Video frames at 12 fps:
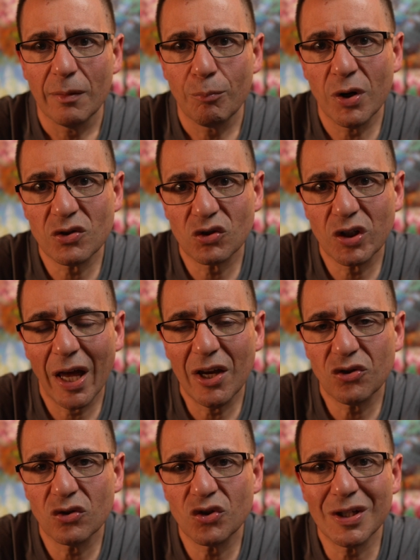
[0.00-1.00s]

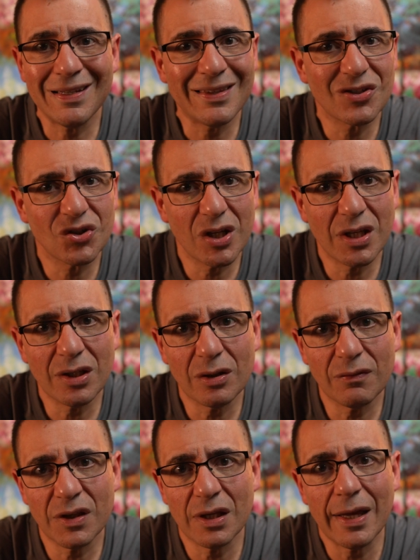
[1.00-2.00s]
presentations in the setting
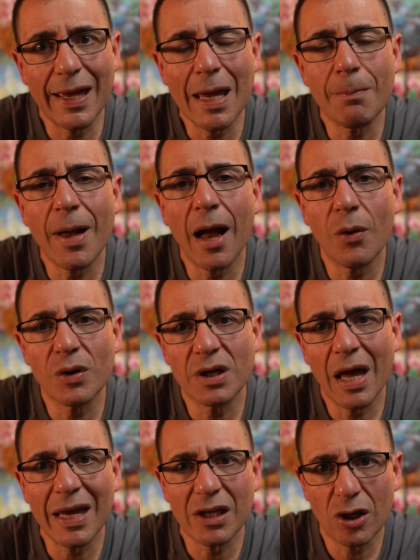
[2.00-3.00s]
of the
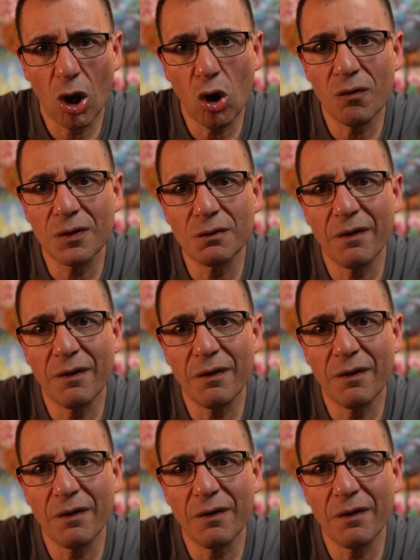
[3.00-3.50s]
mRNA COVID